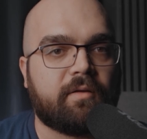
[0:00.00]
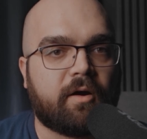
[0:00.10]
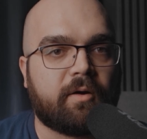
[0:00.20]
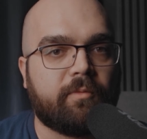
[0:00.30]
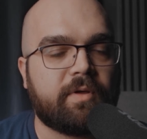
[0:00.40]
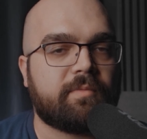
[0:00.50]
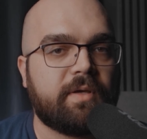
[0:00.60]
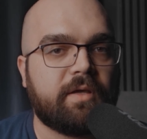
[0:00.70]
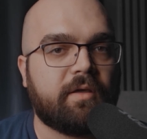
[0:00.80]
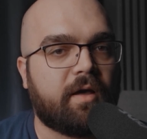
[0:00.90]
are with
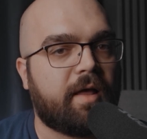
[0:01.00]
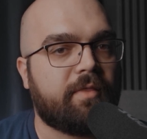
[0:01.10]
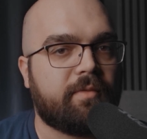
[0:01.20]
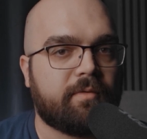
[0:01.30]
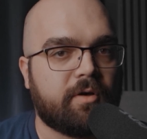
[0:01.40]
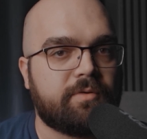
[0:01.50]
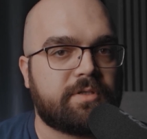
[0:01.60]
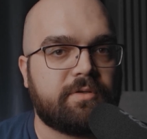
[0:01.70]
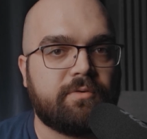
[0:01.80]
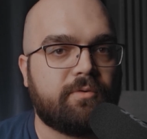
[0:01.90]
me, go
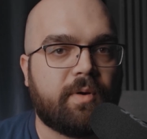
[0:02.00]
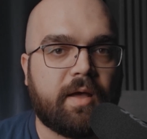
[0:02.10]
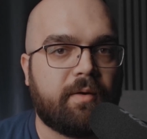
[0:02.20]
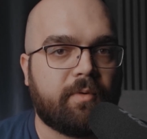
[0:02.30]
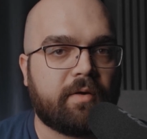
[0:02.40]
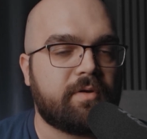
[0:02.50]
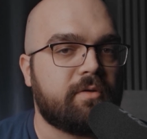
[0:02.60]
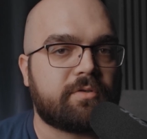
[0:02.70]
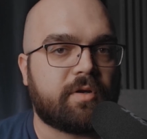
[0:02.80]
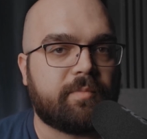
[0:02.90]
to wherever
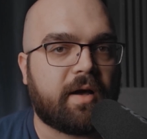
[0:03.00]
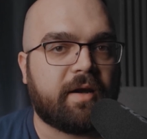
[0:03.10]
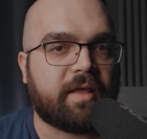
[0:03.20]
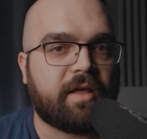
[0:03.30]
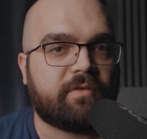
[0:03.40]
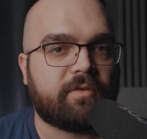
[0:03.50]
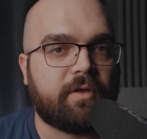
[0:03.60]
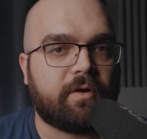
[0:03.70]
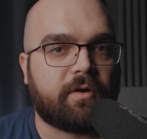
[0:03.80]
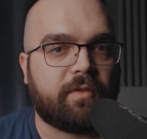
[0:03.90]
you stream podcasts and
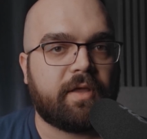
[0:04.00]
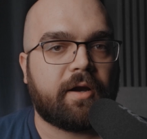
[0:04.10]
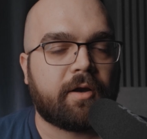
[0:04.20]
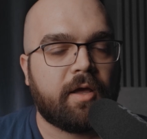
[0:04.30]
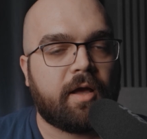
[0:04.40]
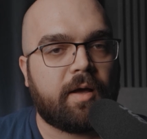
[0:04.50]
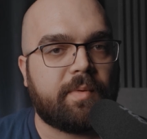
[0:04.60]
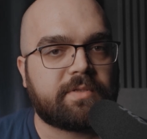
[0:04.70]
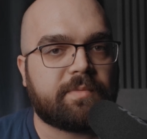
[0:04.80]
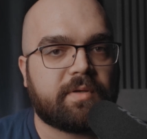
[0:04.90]
they're all there.
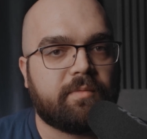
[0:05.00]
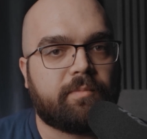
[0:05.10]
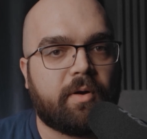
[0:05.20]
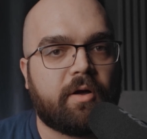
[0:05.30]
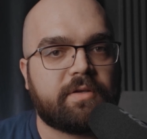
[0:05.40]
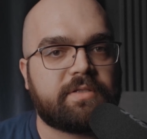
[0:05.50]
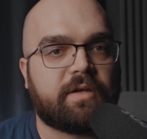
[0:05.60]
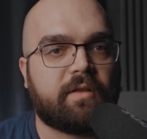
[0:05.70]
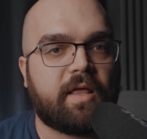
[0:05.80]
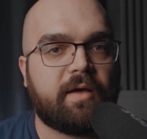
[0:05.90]
But something Paul said
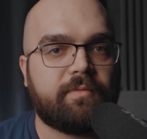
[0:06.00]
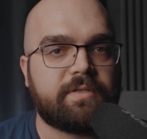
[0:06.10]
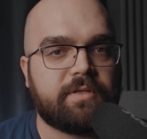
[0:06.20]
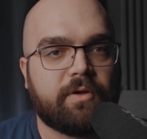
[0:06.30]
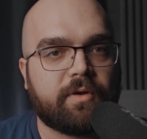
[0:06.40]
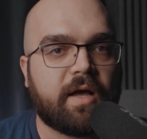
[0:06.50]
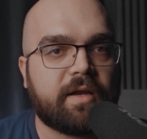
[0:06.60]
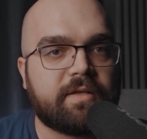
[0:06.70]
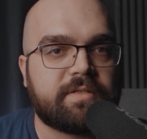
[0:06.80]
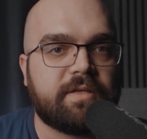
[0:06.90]
a lot was, God
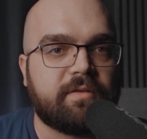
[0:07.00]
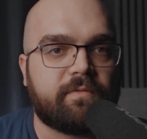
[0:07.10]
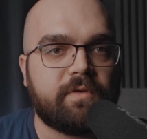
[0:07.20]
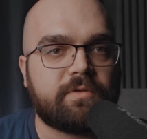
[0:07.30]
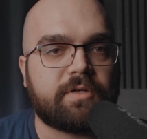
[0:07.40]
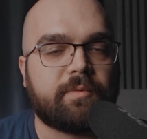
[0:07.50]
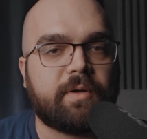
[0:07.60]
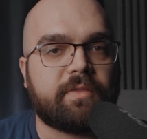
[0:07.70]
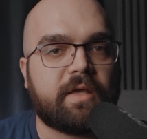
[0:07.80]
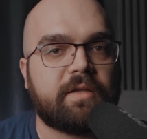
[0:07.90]
can see in the future,
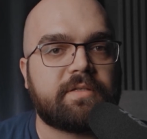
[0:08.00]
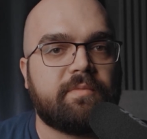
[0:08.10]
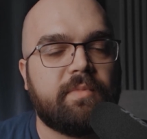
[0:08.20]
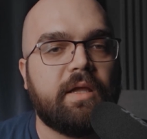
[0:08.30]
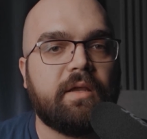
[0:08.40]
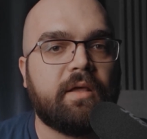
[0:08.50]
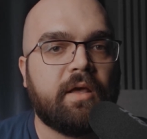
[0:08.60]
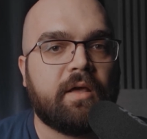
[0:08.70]
but that doesn't mean